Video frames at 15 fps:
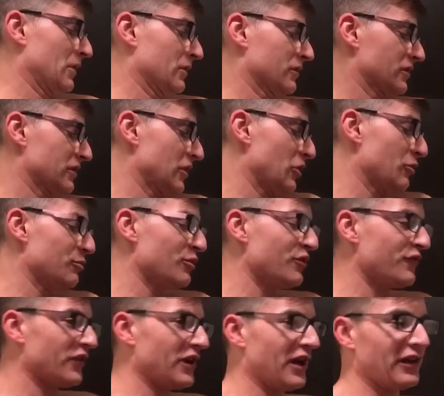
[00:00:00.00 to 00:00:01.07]
slow
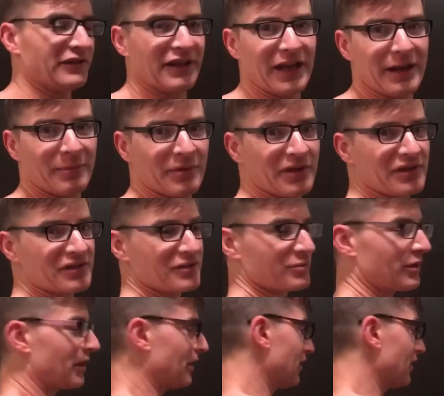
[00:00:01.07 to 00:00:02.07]
moving all day, but this is what it